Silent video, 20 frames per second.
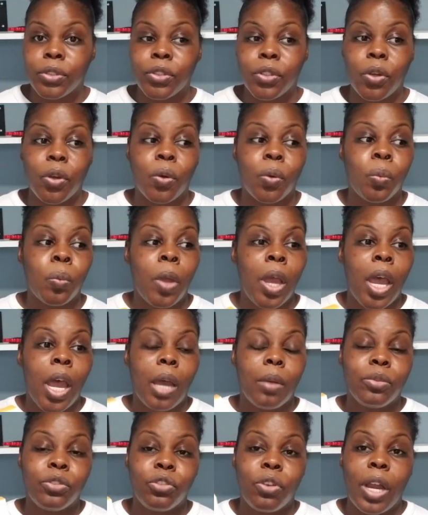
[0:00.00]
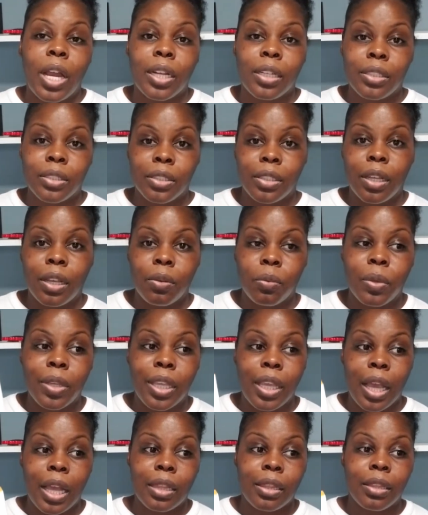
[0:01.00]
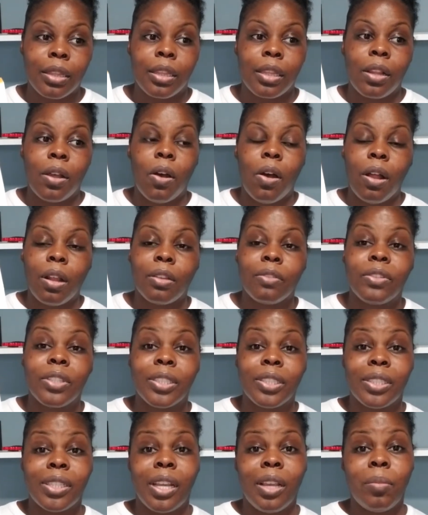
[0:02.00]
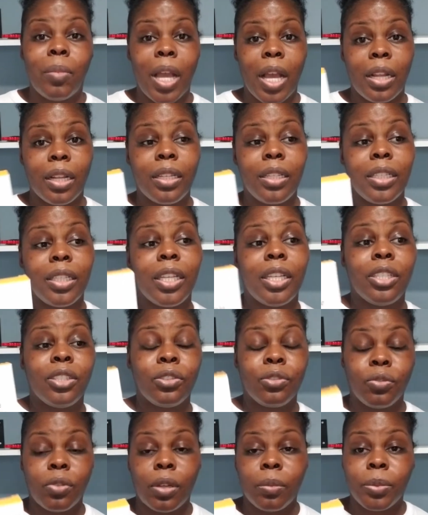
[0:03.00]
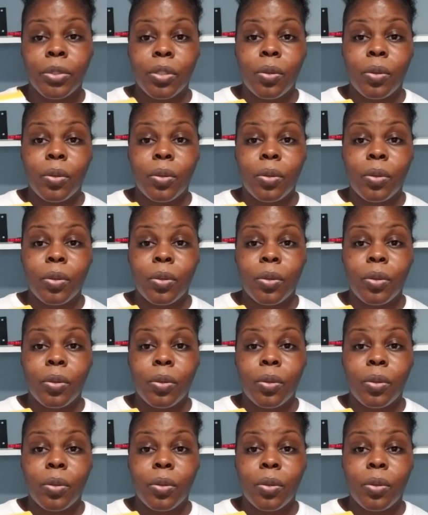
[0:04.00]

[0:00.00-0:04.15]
So I'm trying to stick with getting all of the same LED strips.